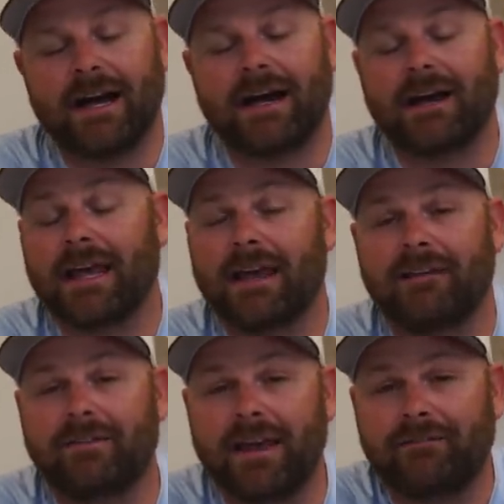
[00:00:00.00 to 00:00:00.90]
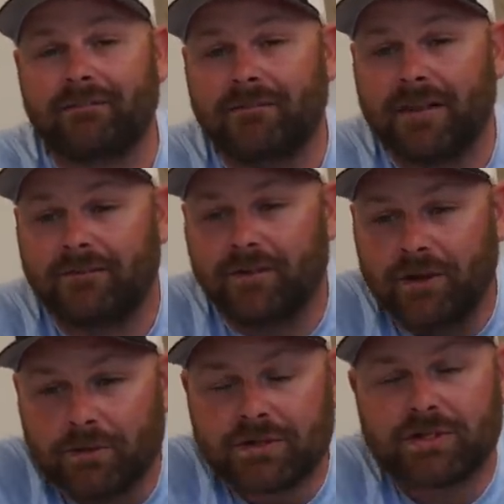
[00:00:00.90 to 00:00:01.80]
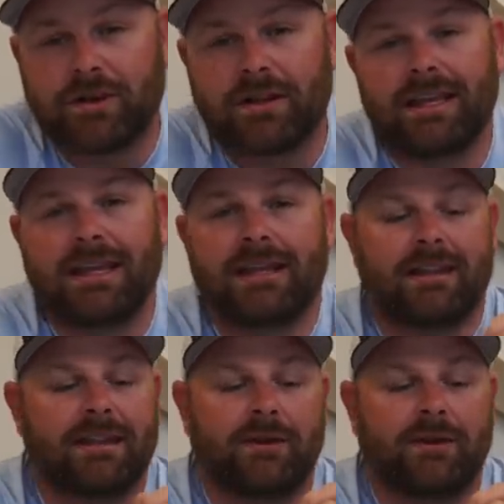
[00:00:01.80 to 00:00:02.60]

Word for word: Uh, if if if you are struggling getting